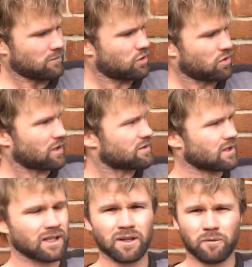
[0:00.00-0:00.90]
The
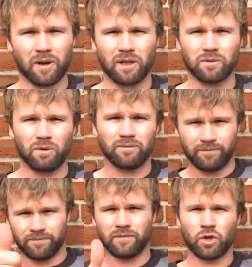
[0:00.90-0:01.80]
trusty, the faithful,
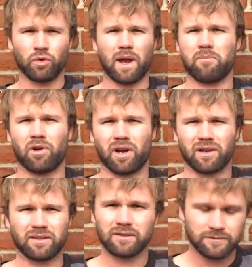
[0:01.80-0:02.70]
great
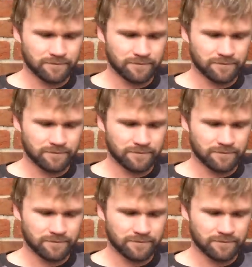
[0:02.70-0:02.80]
product.